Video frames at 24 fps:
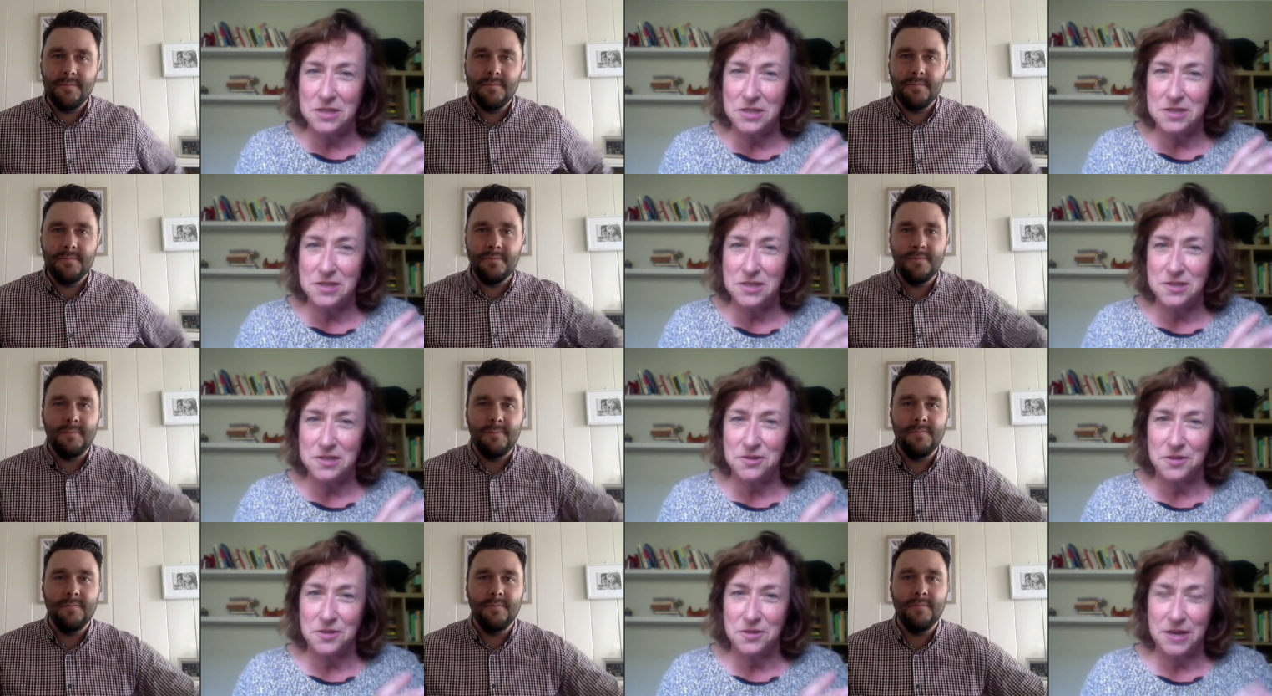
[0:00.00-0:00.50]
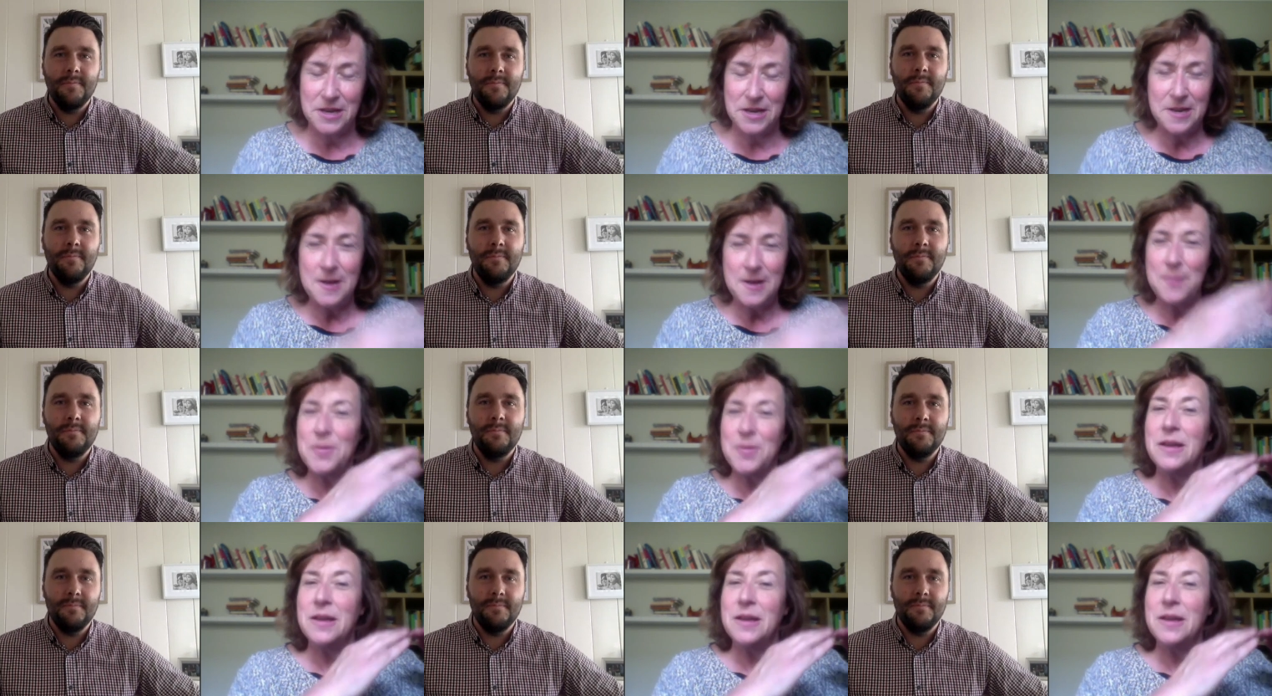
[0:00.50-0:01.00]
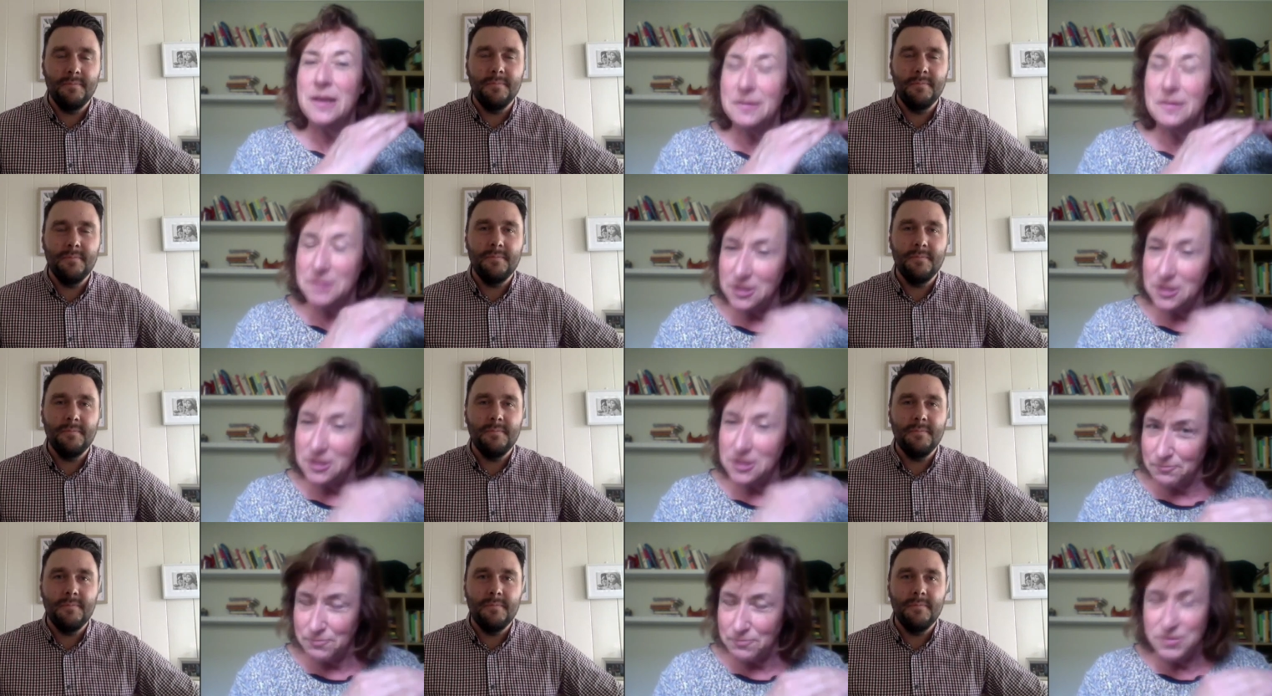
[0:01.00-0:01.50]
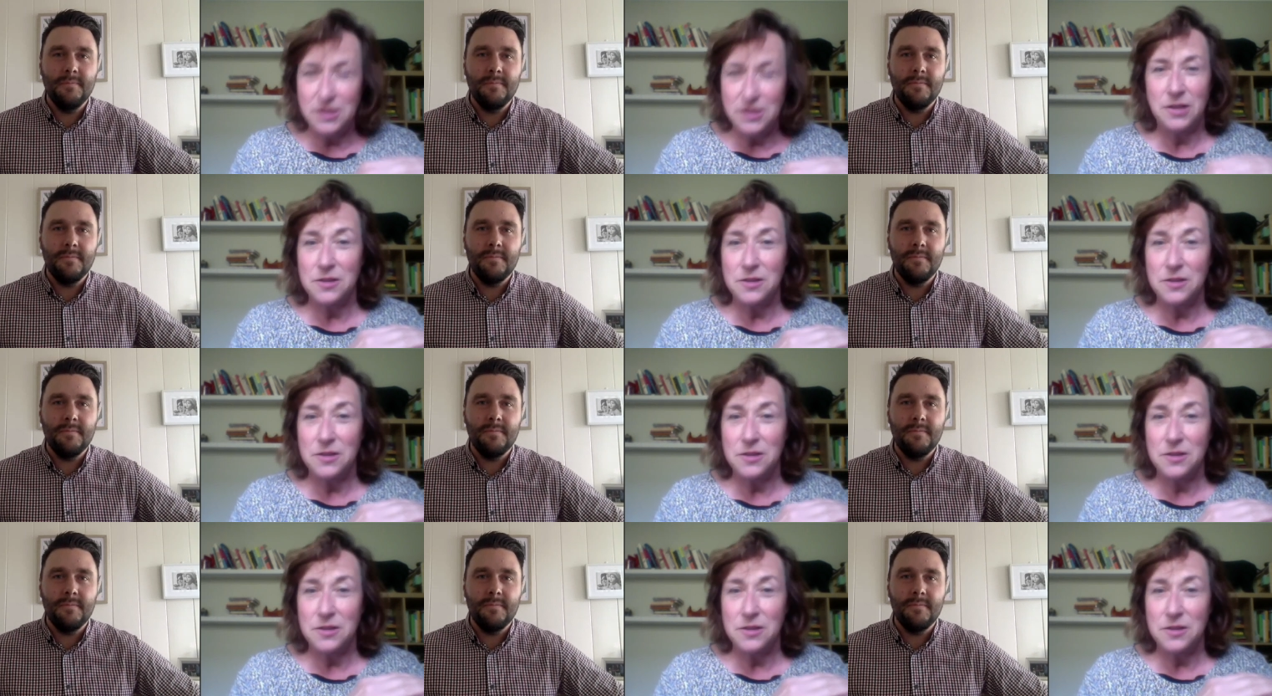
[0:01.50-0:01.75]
Speaker 1: in the story. You know,